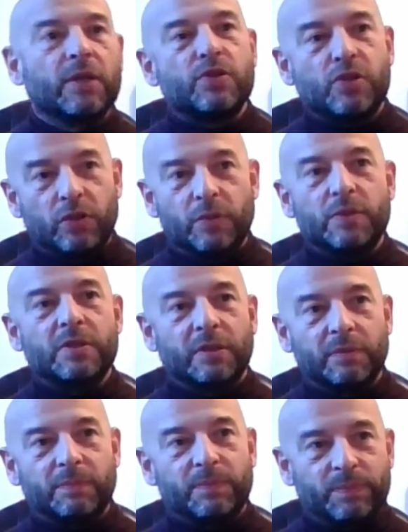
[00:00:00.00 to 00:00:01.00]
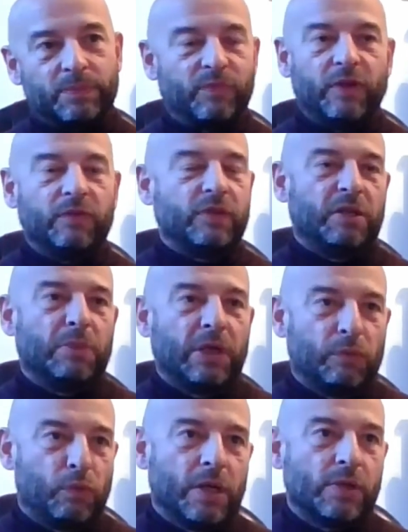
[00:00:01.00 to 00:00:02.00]
2 to 15
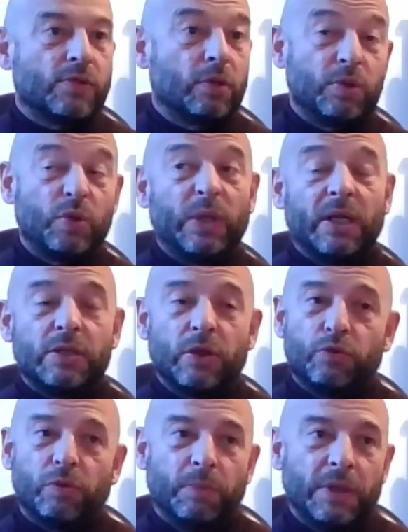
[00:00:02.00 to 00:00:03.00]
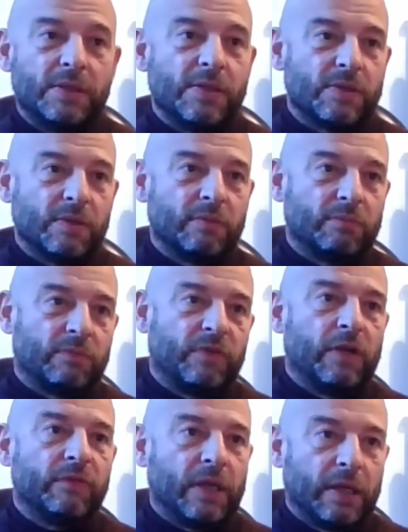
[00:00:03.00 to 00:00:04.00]
minute range. So between 800 meters and
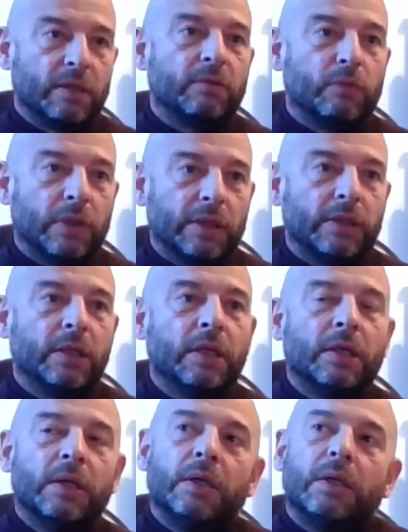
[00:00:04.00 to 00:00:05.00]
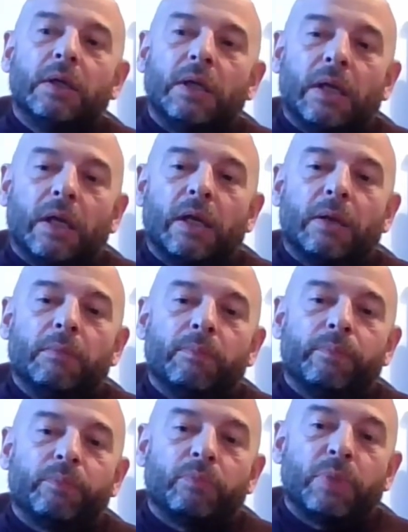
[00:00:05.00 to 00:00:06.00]
5K, really.
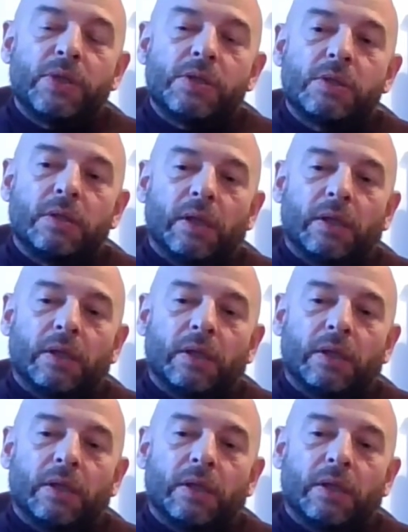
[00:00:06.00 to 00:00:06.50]
But it's,